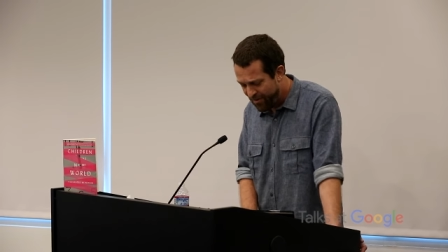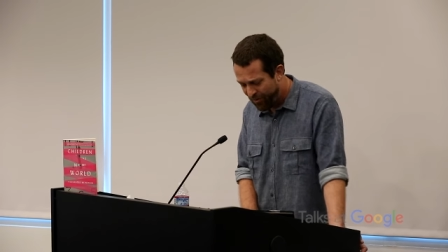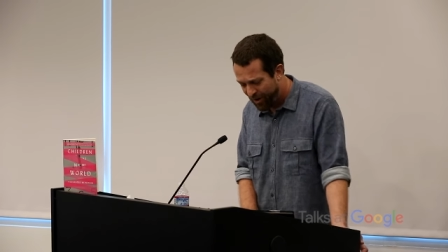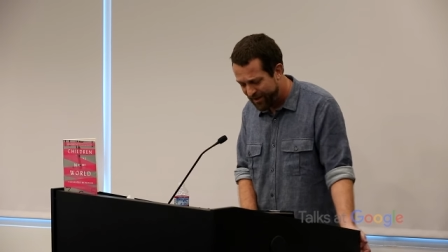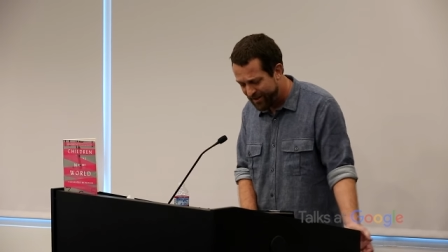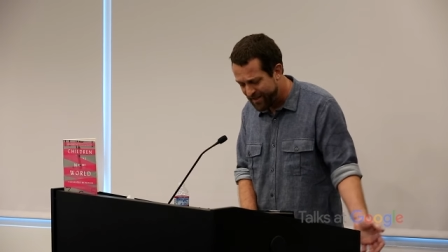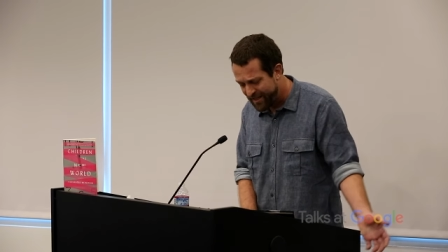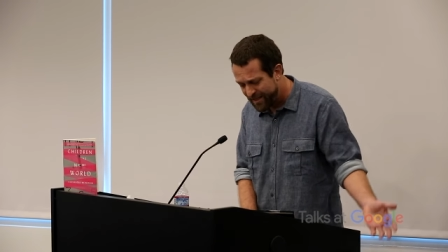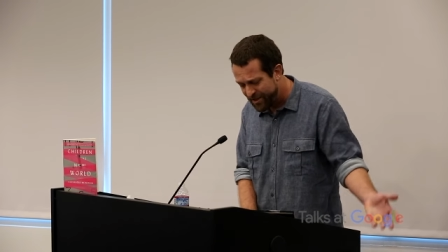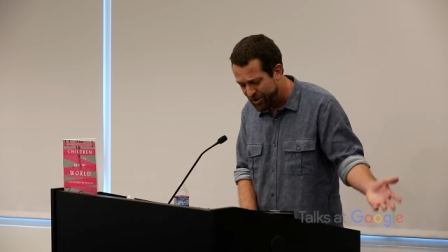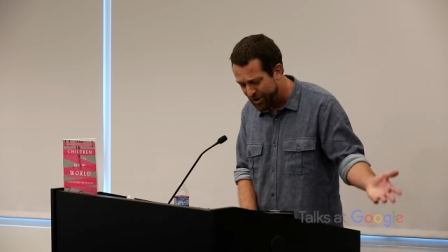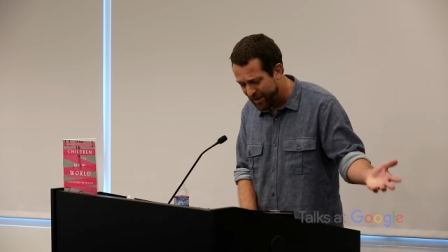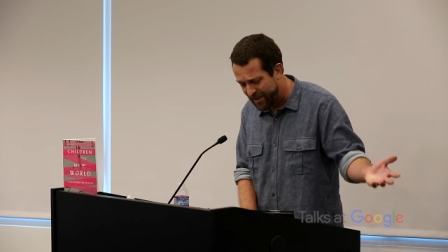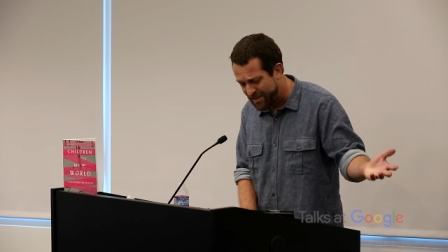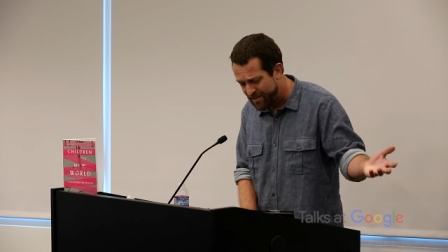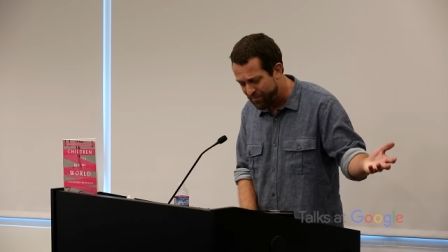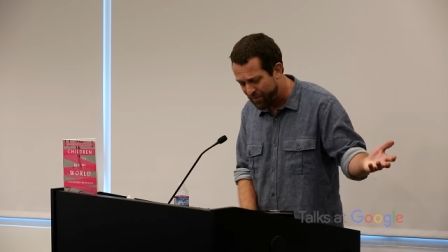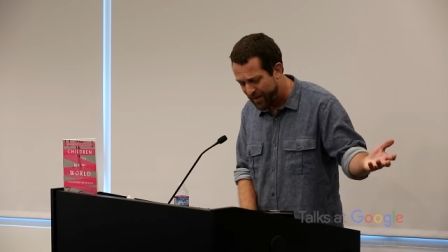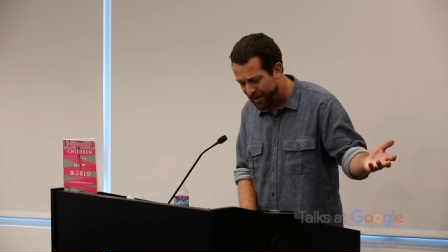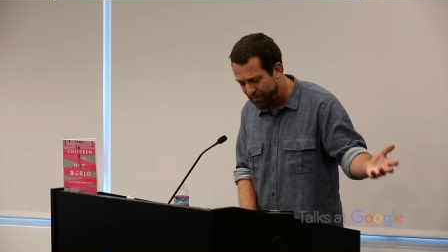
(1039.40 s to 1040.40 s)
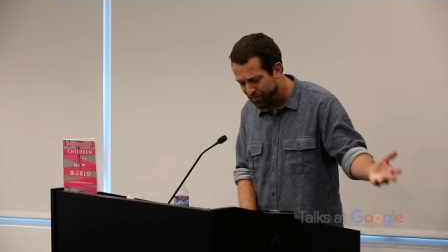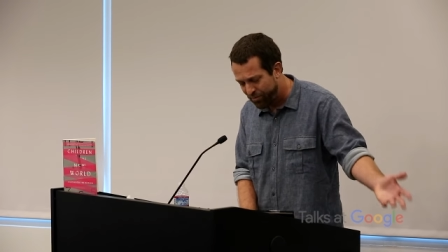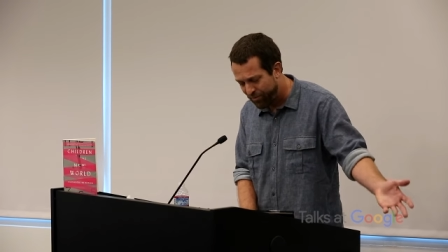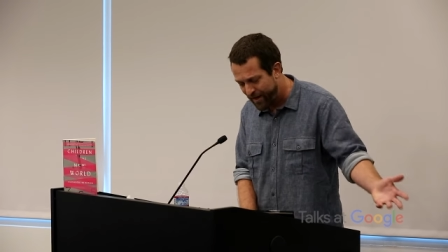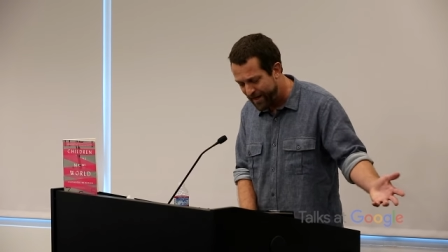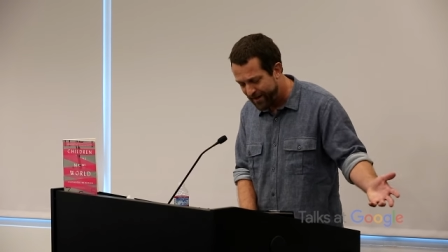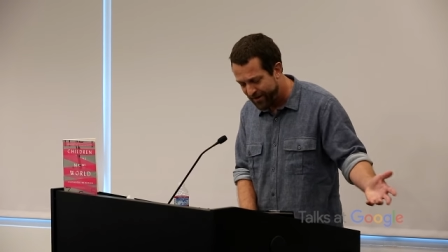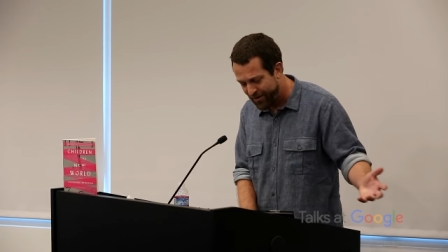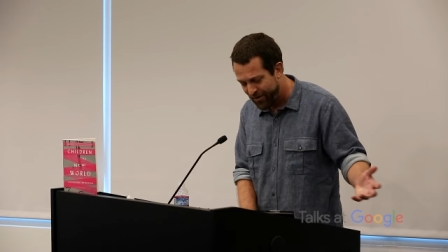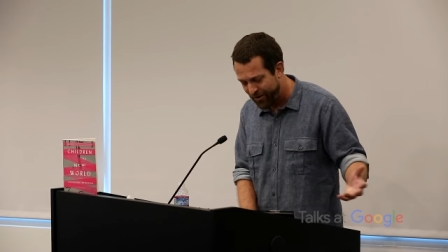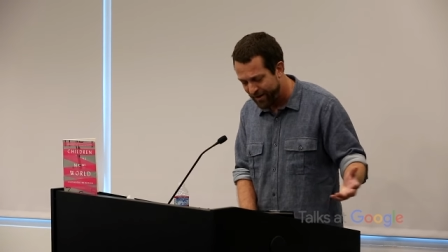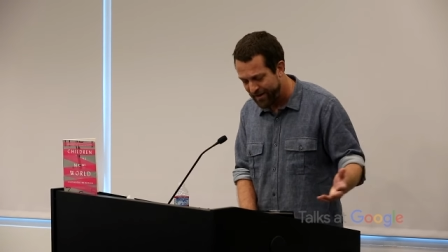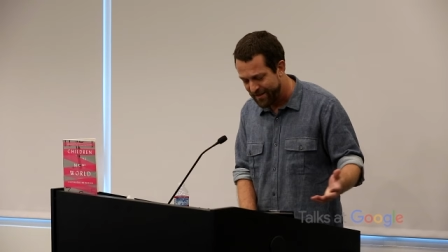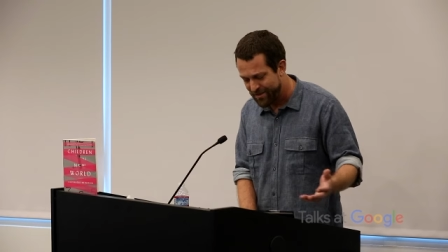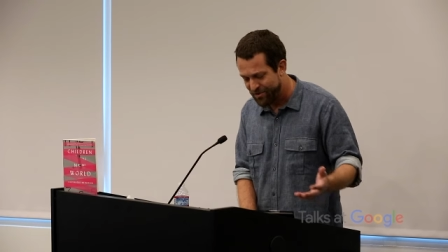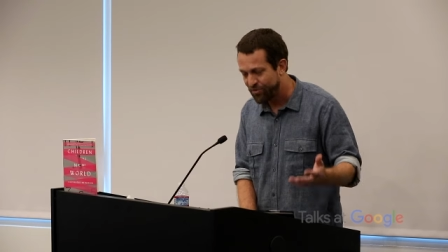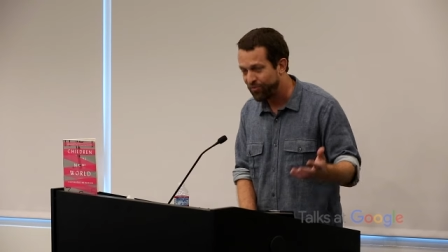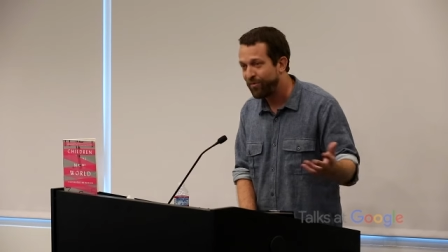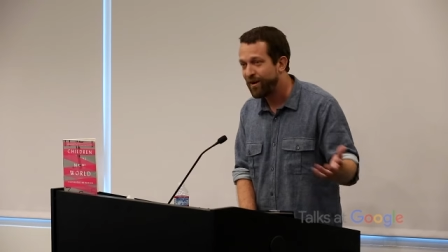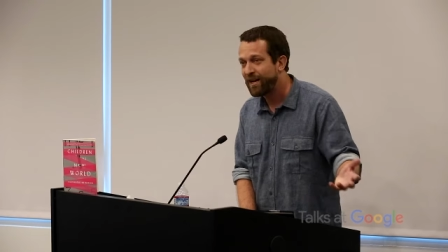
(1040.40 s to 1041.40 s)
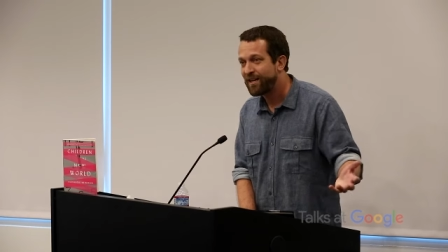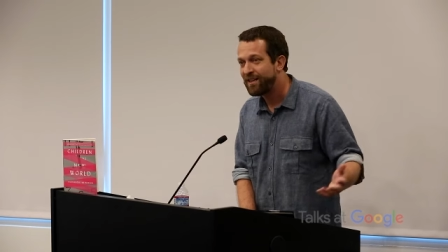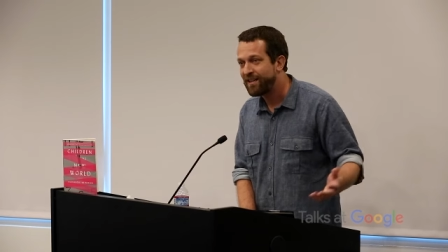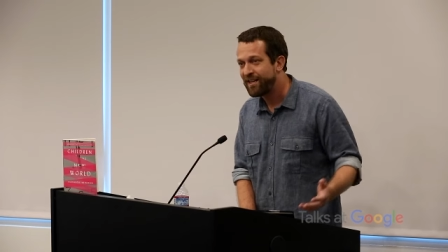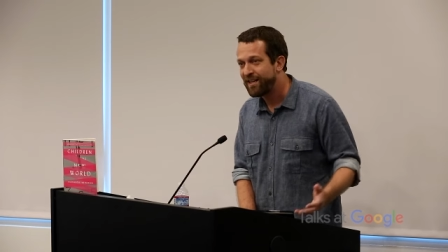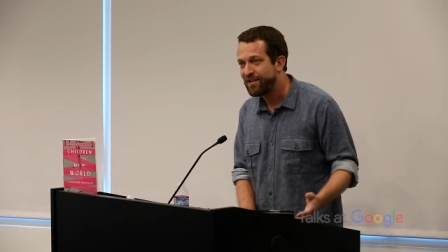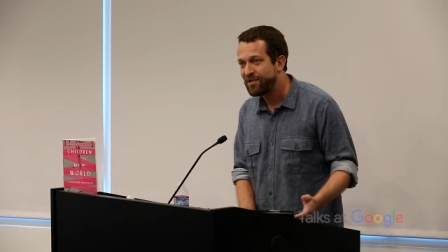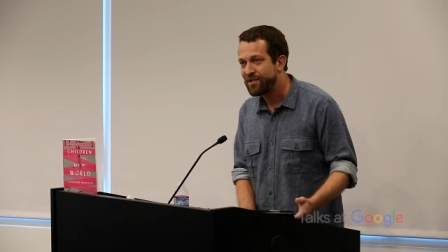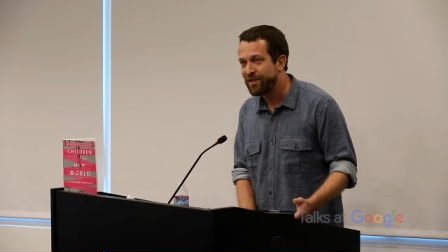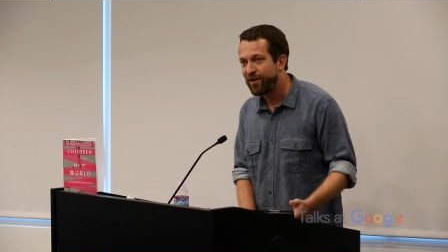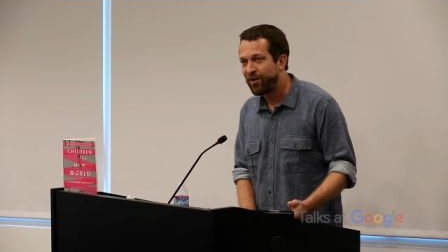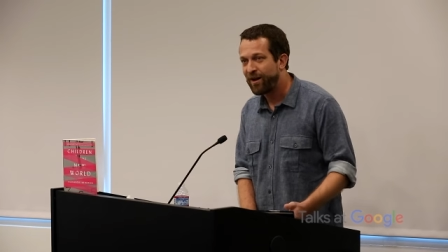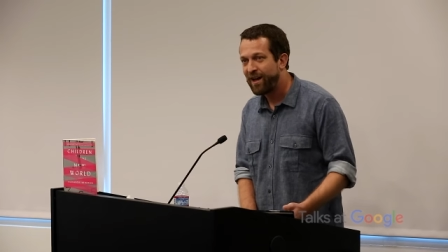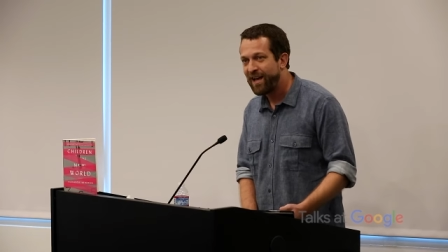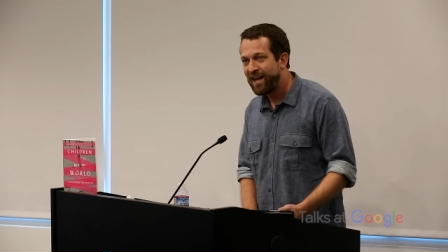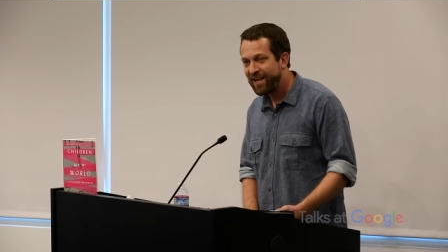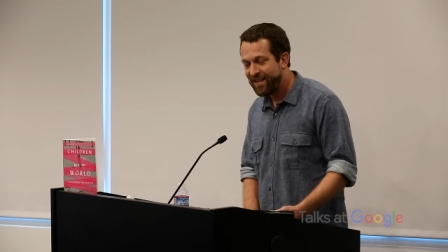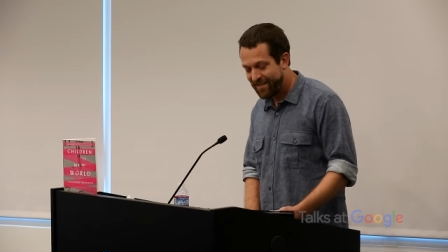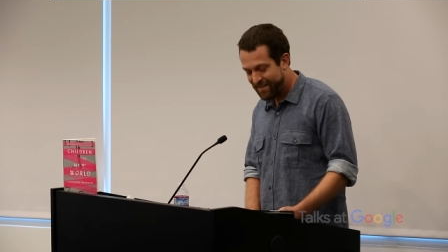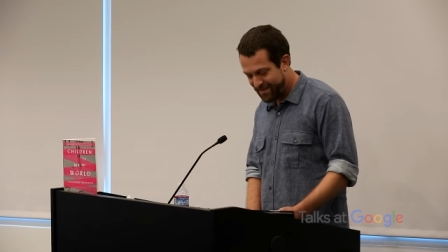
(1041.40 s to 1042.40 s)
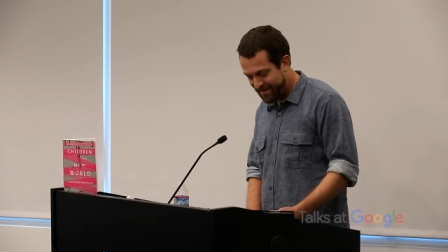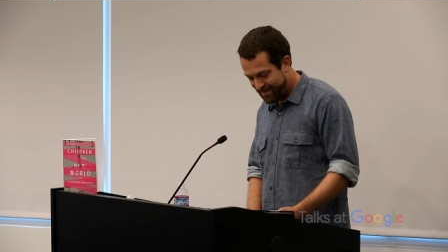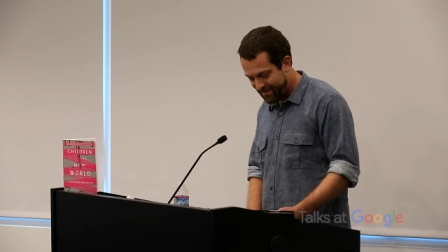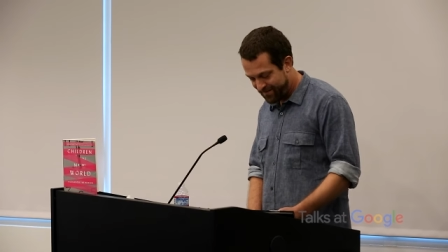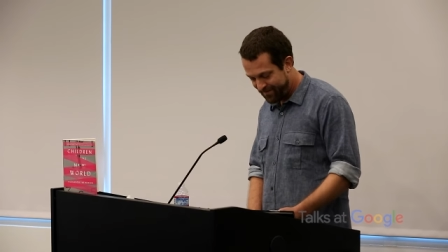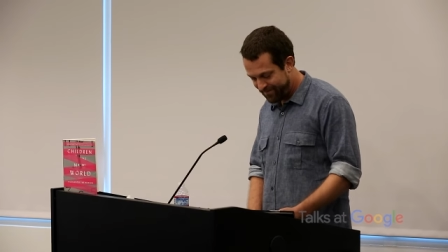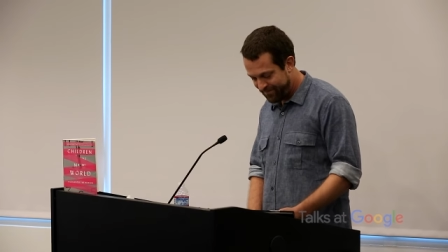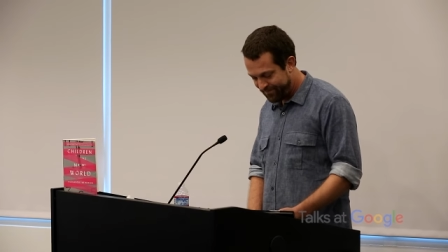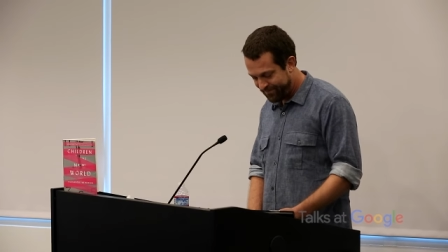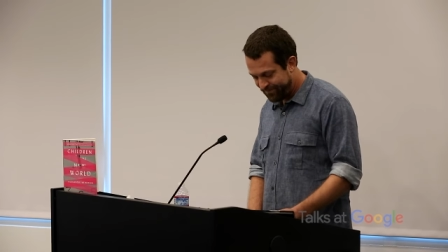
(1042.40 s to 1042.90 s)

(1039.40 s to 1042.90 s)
while DJs played break noise directly into their heads.